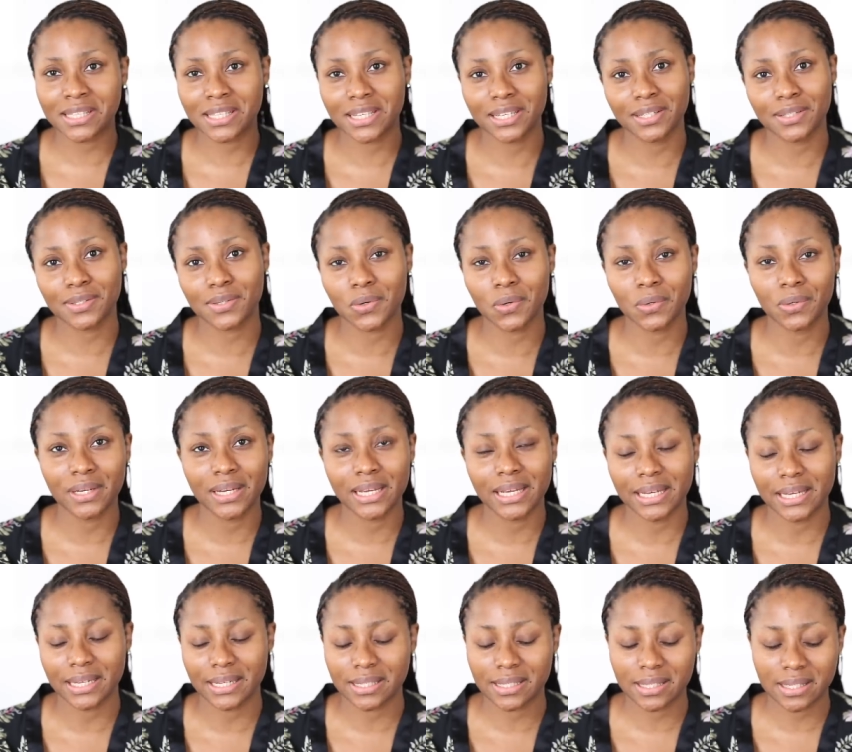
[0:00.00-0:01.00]
skin tone
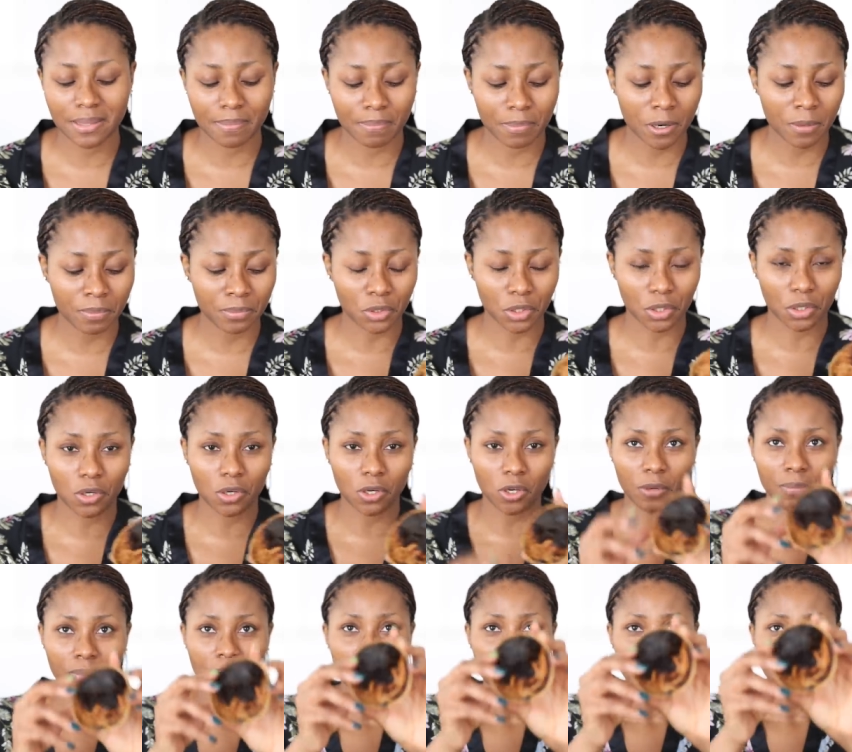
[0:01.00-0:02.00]
is
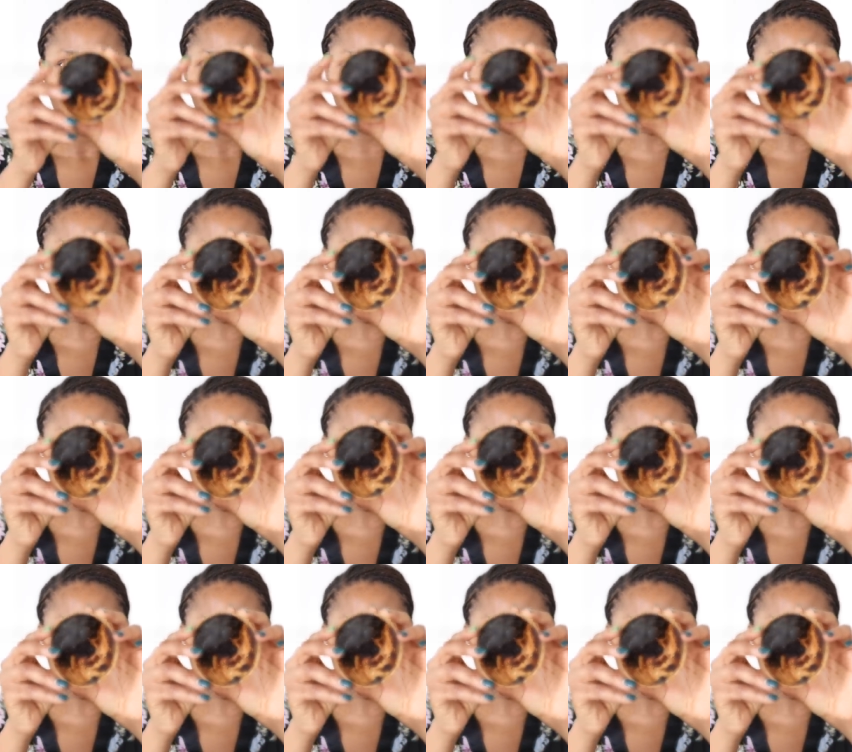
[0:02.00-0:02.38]
thebomb.com. You